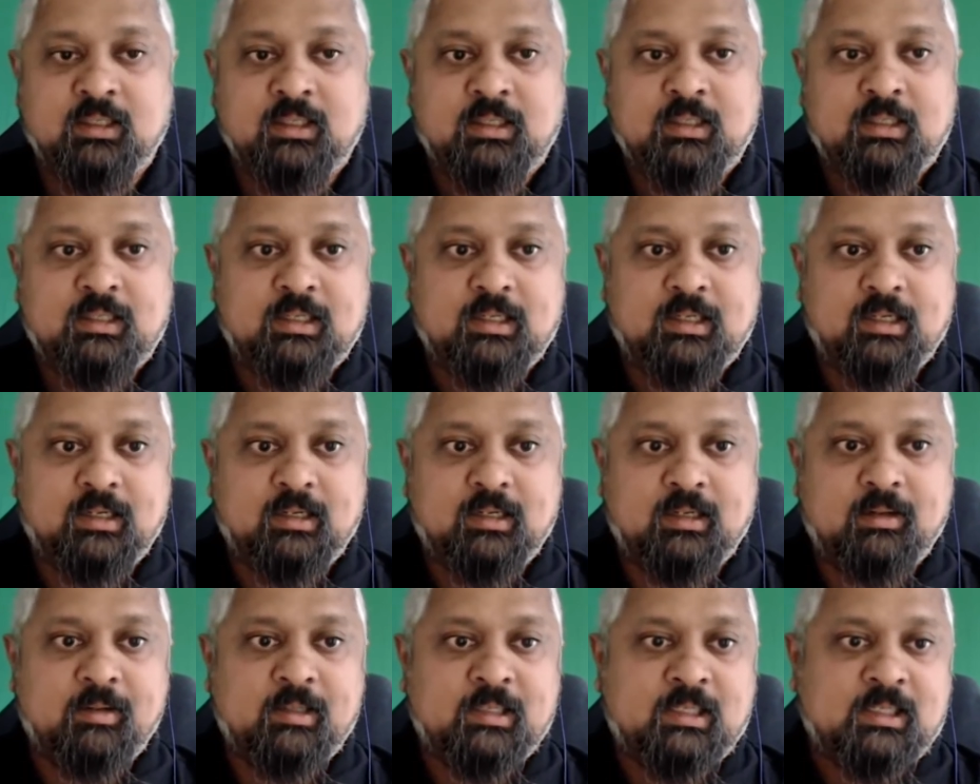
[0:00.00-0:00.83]

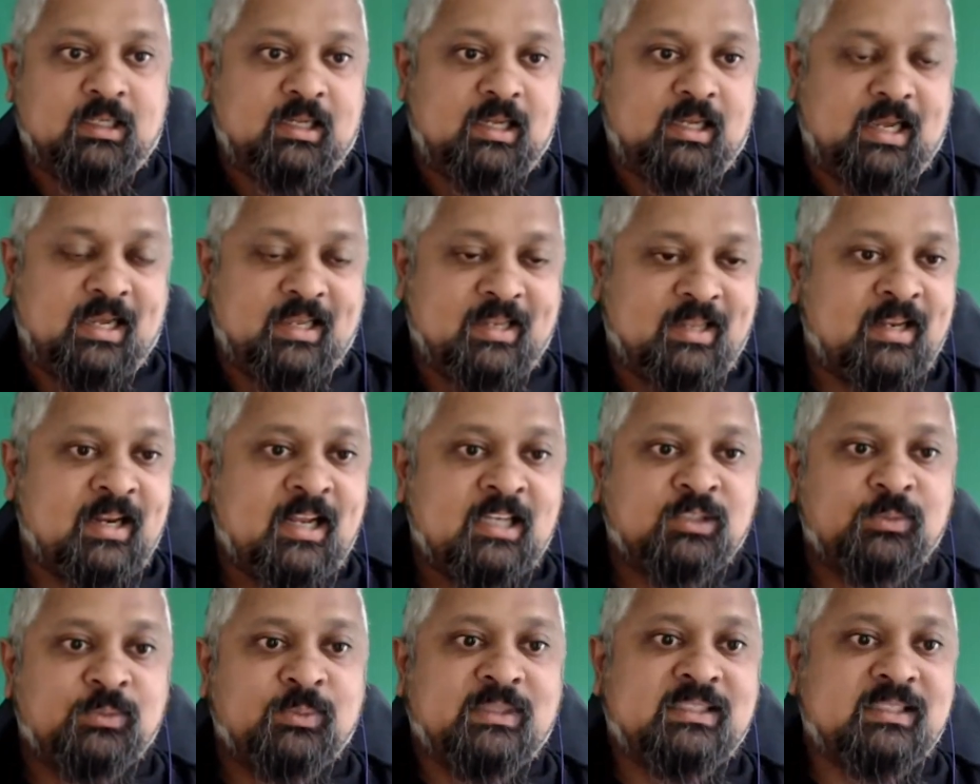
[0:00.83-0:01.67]
Uh, and then
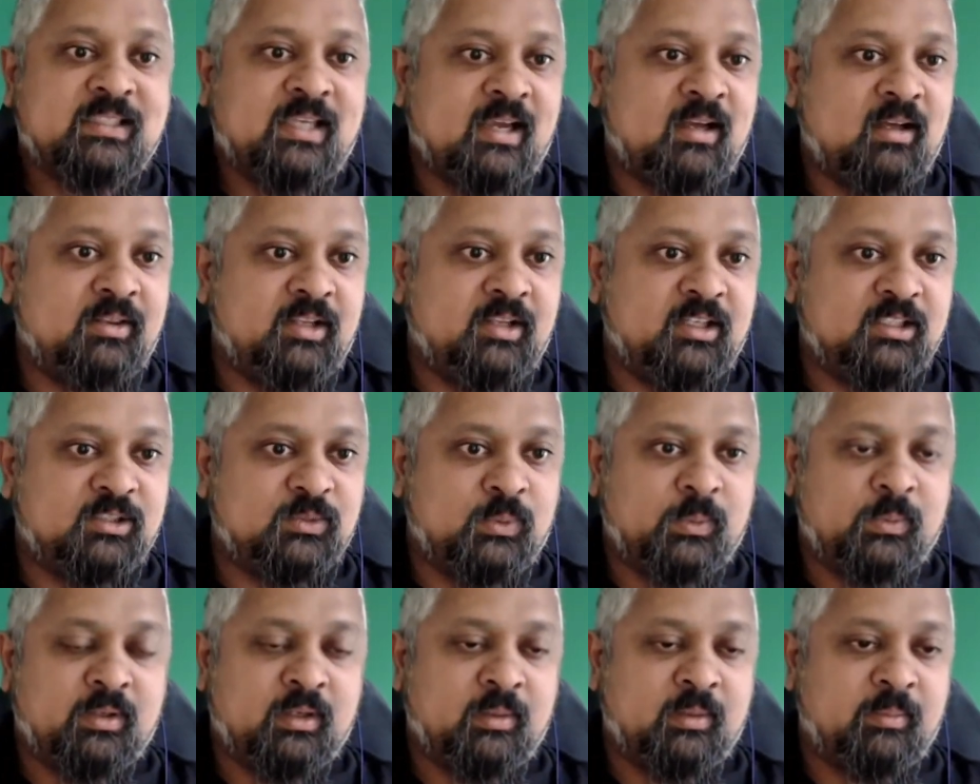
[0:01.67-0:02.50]
as we scale this,
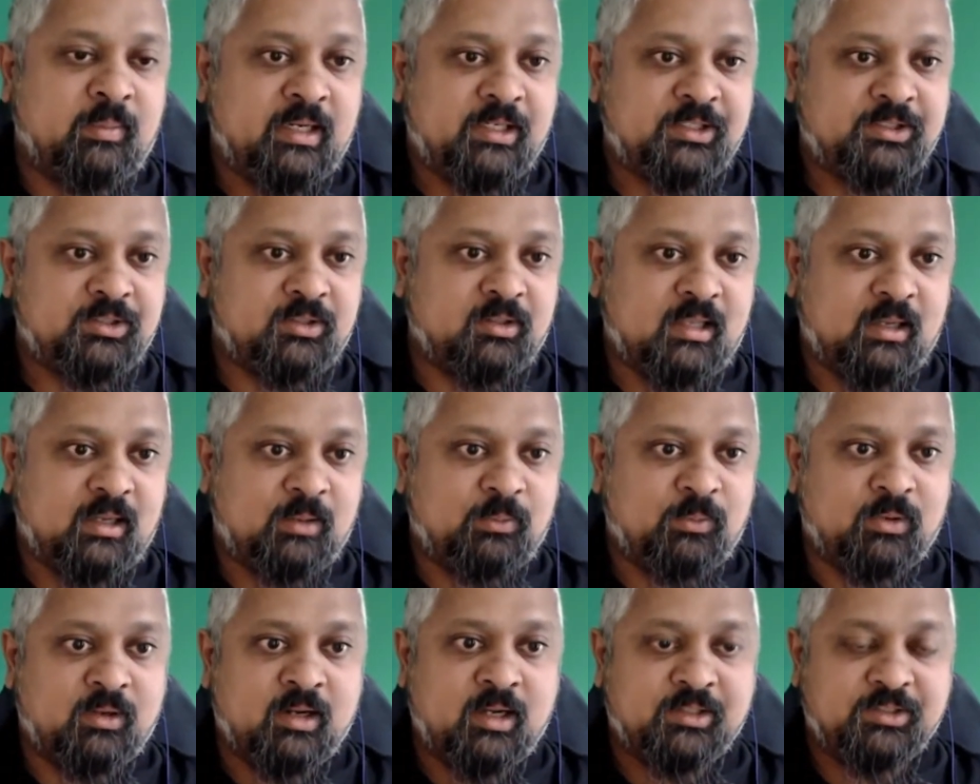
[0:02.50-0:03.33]
we want to make sure that
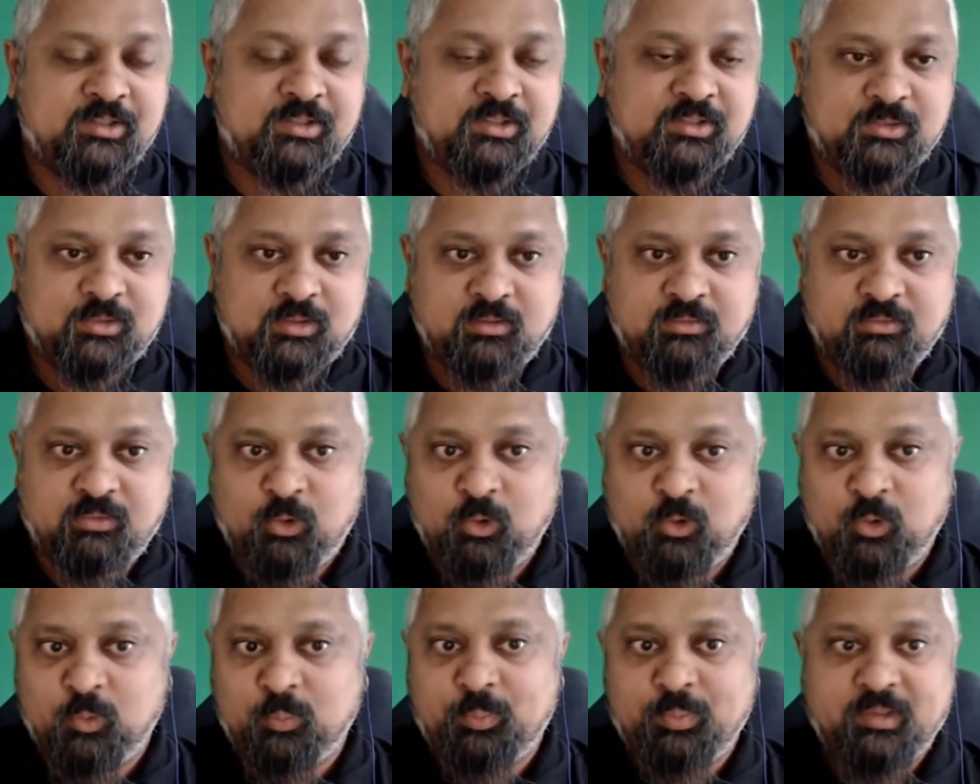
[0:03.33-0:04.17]
we're not just sort of
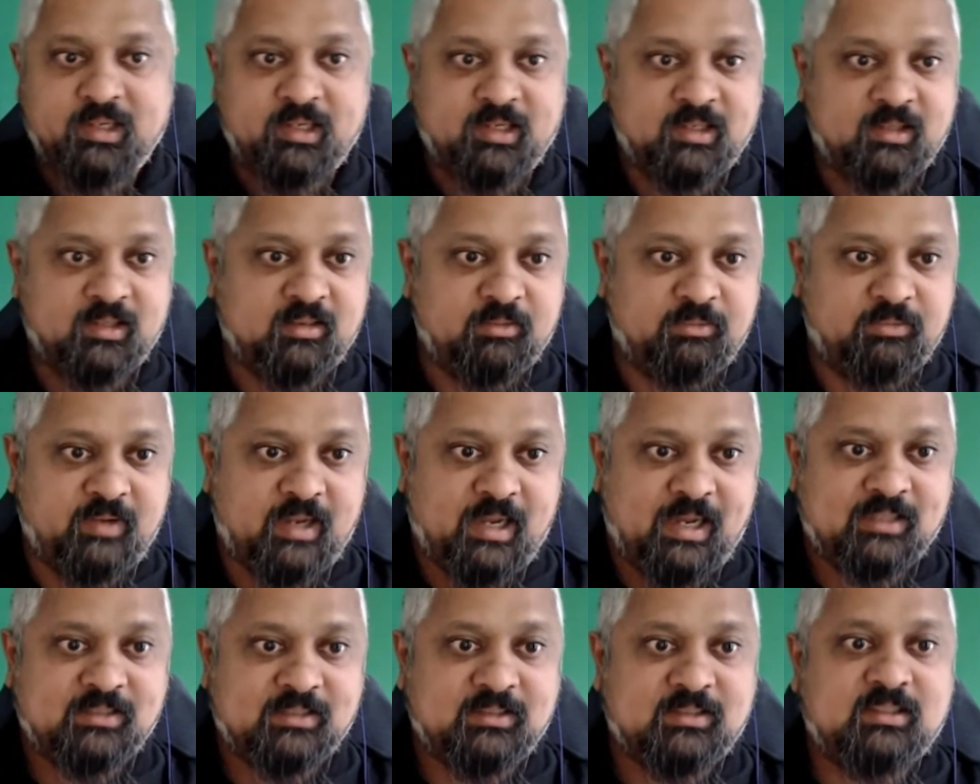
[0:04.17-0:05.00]
opening the
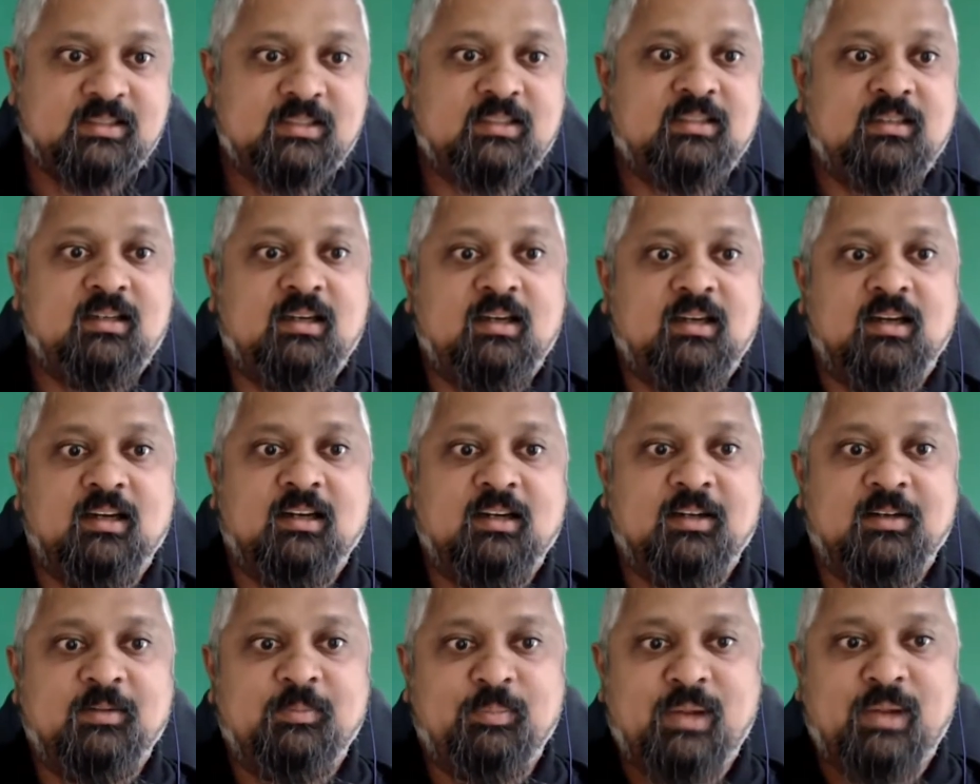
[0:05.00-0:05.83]
vast
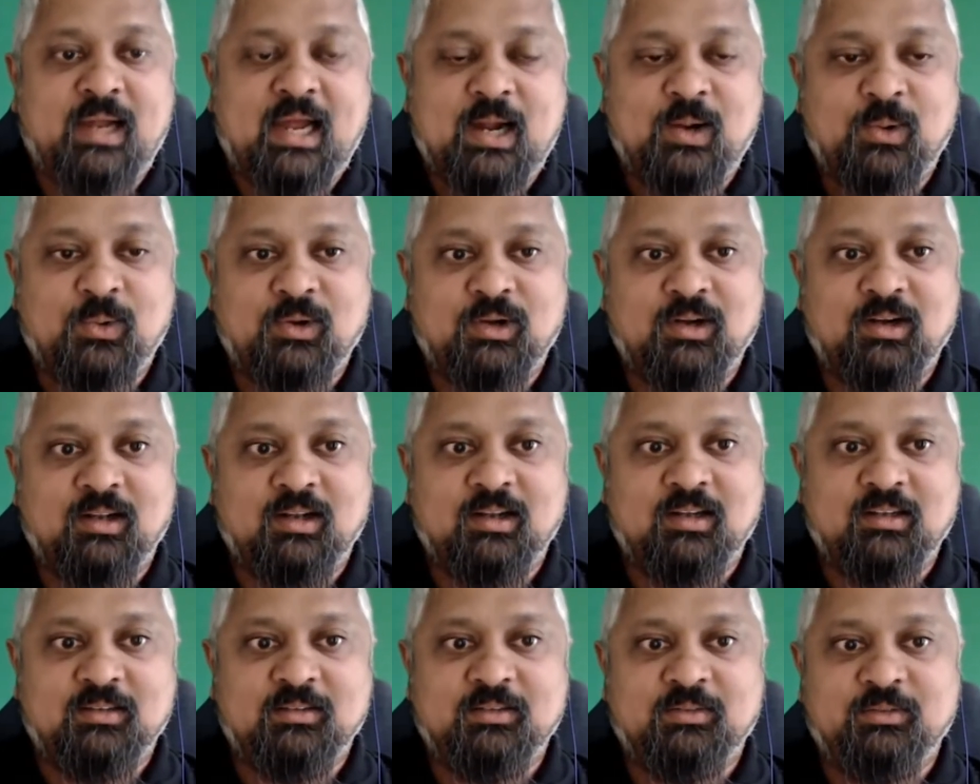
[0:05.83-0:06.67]
power
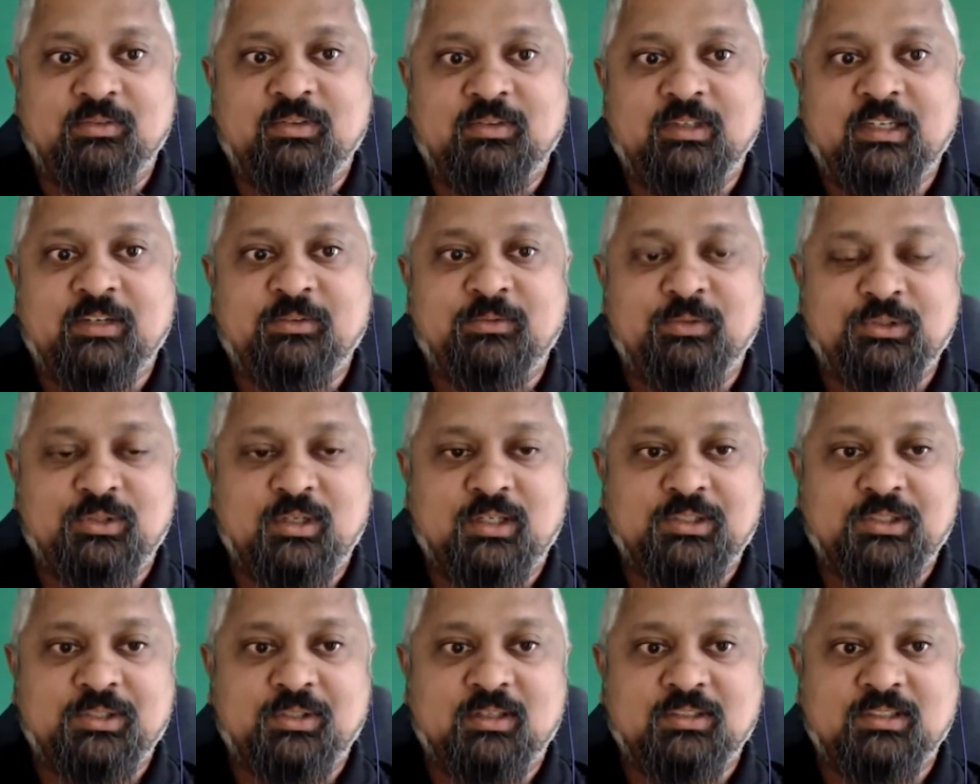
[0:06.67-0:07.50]
of
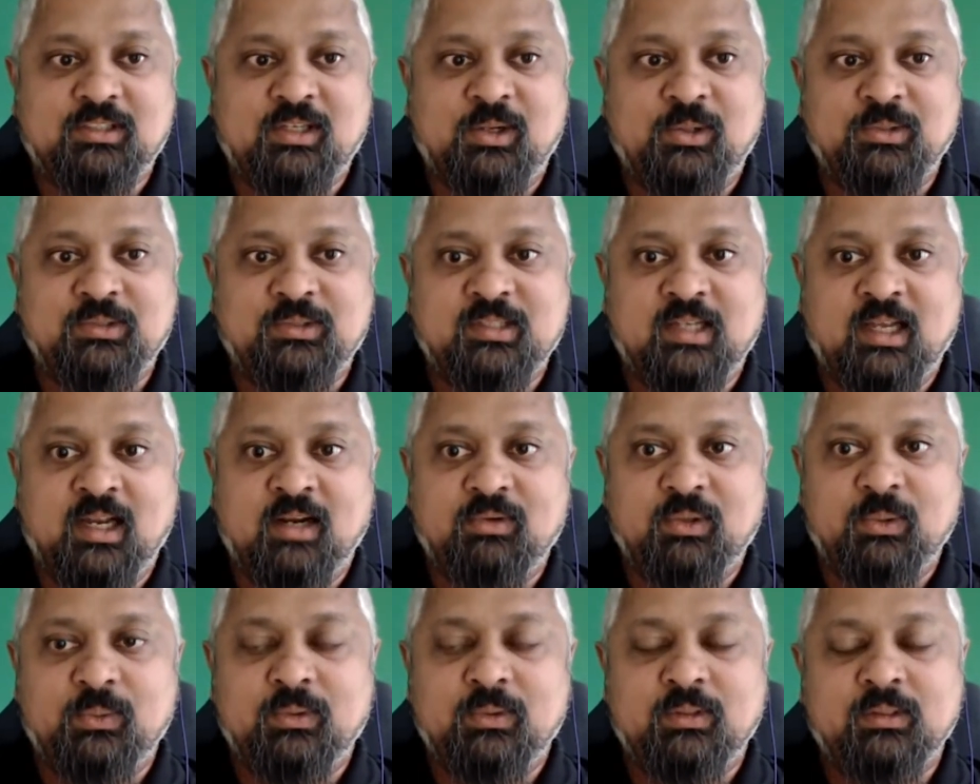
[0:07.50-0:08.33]
infrastructure as code to
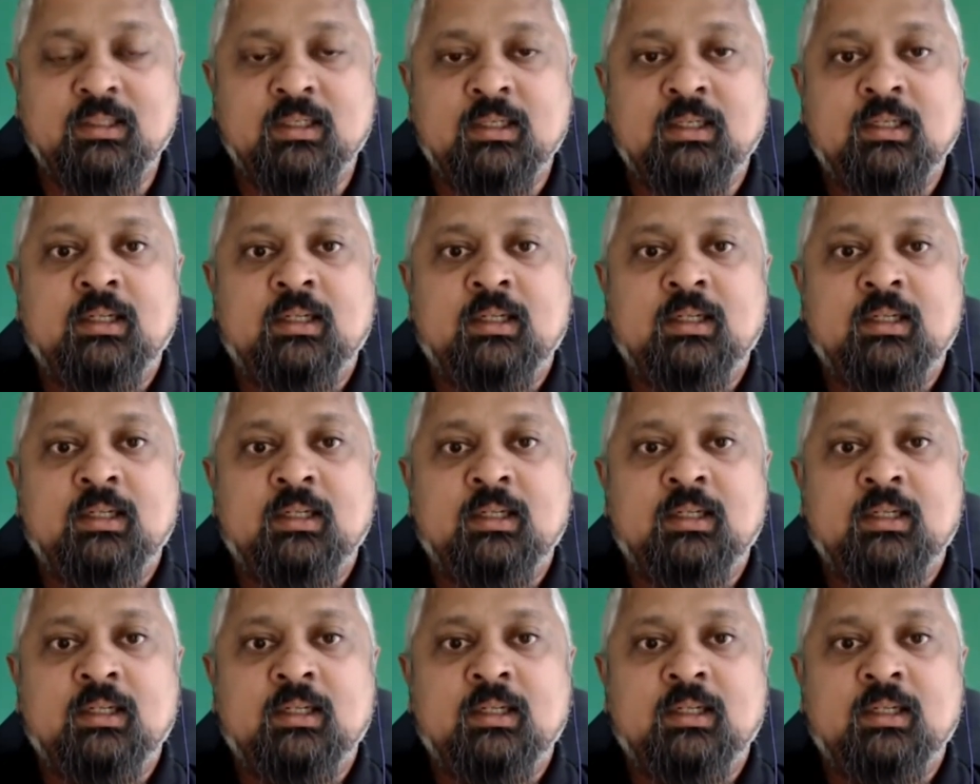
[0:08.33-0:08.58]
everyone.